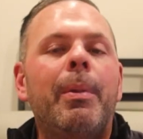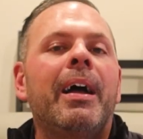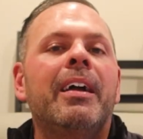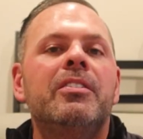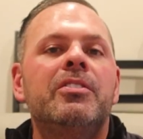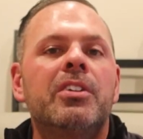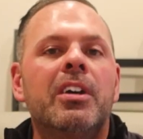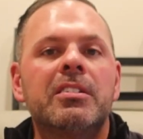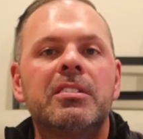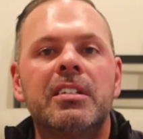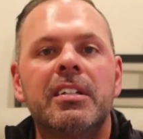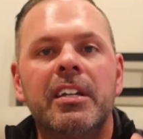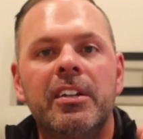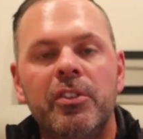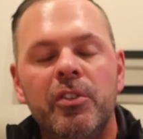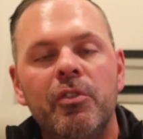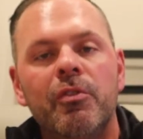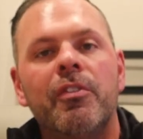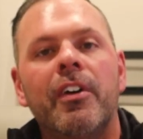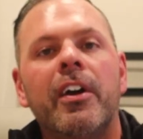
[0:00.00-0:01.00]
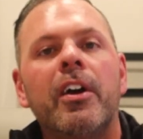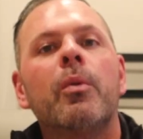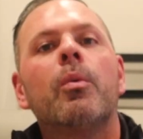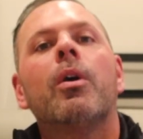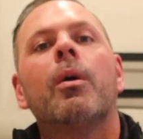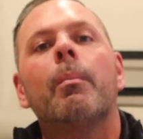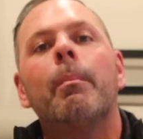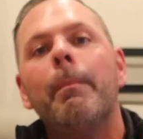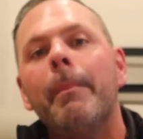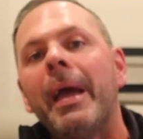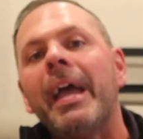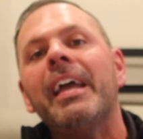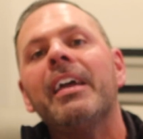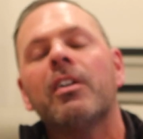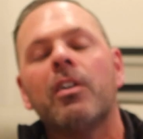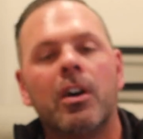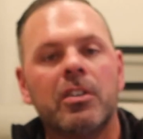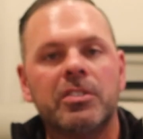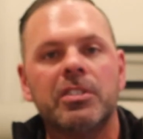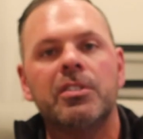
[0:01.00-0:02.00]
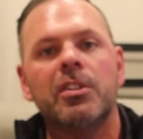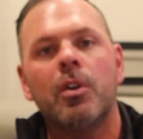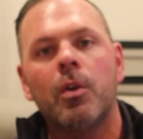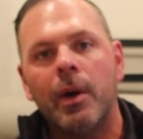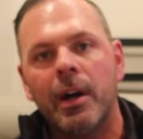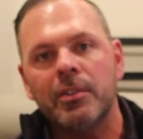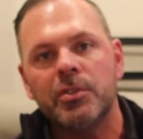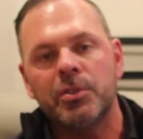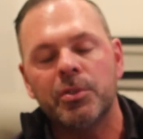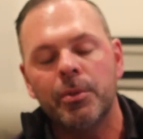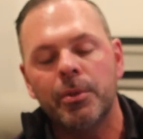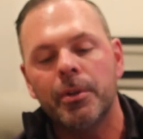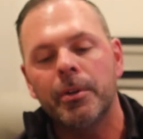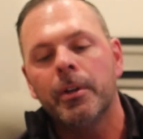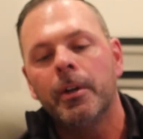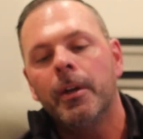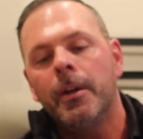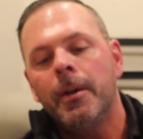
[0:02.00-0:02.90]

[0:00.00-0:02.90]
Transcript: By adjusting it, you very well may cause it to go out sooner.